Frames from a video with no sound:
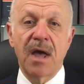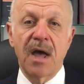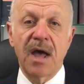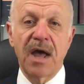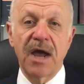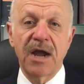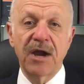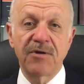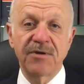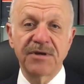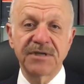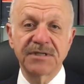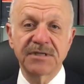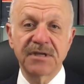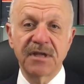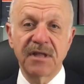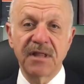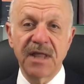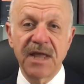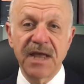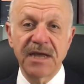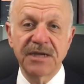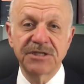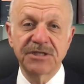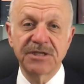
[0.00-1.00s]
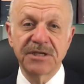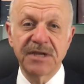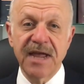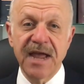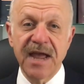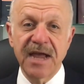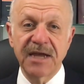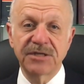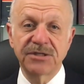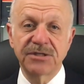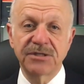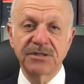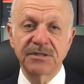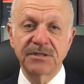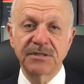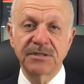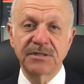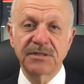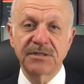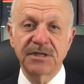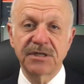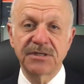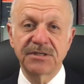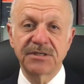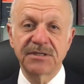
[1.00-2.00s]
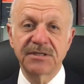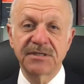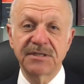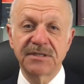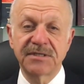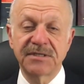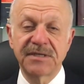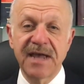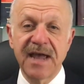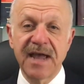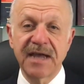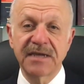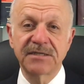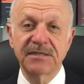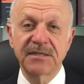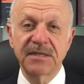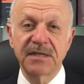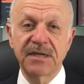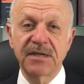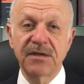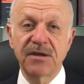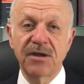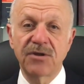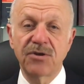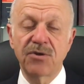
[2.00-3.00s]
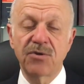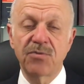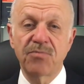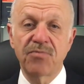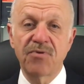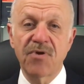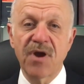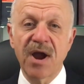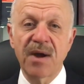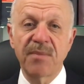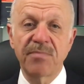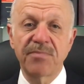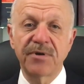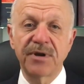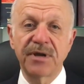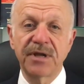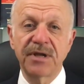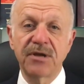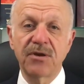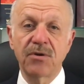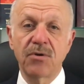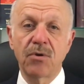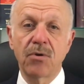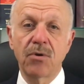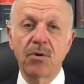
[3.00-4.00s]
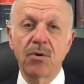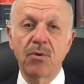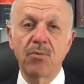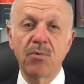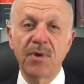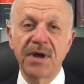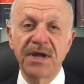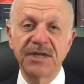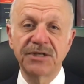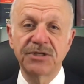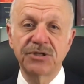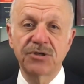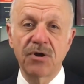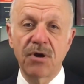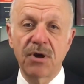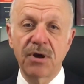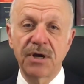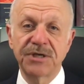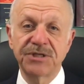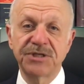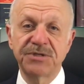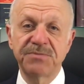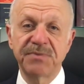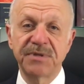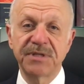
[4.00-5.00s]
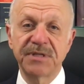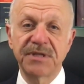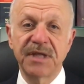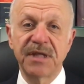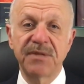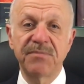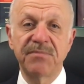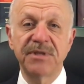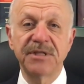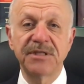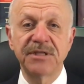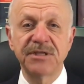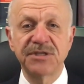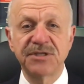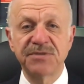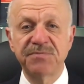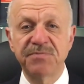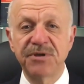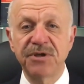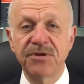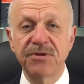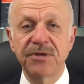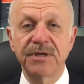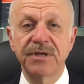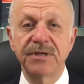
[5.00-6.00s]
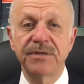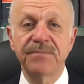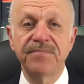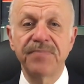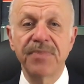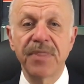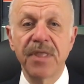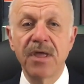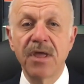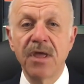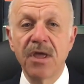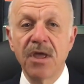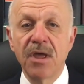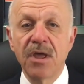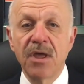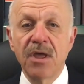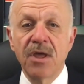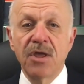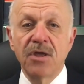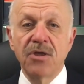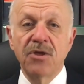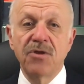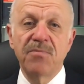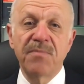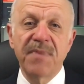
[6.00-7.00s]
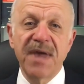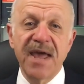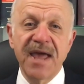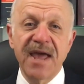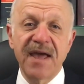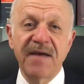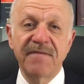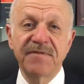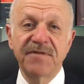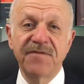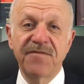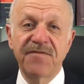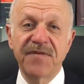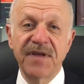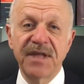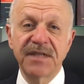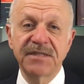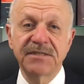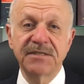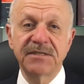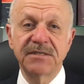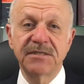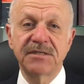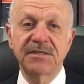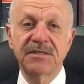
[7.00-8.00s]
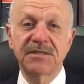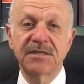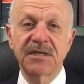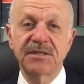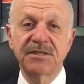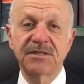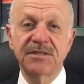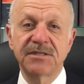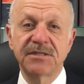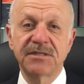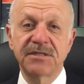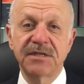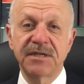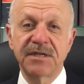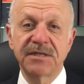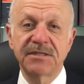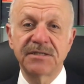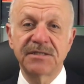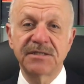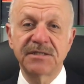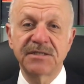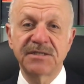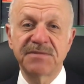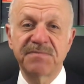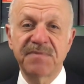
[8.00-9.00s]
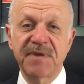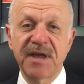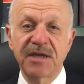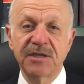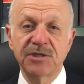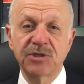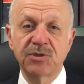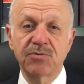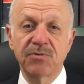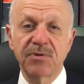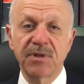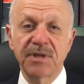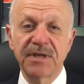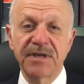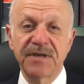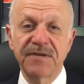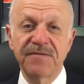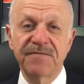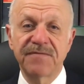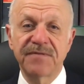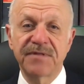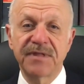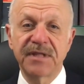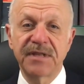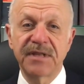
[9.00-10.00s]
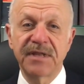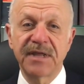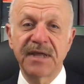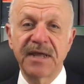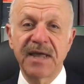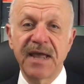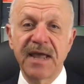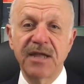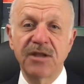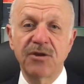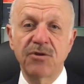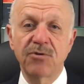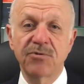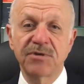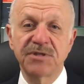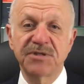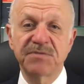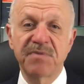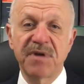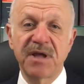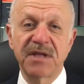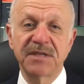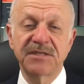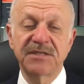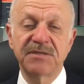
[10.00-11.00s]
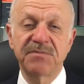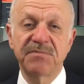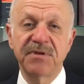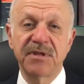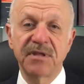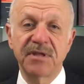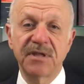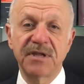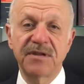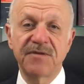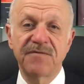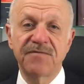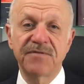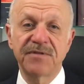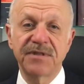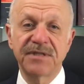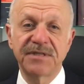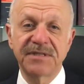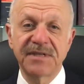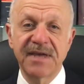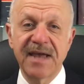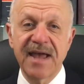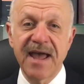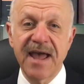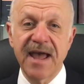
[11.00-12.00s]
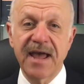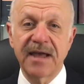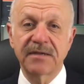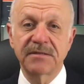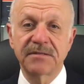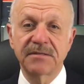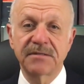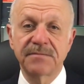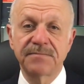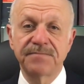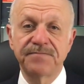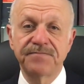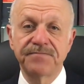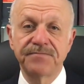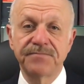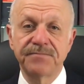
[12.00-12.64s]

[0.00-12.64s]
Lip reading: IRS collection actions, such as a tax lien on your property or a wage garnishment, can be disputed. You may have defenses such as innocent spouse relief that negate your responsibility for the tax.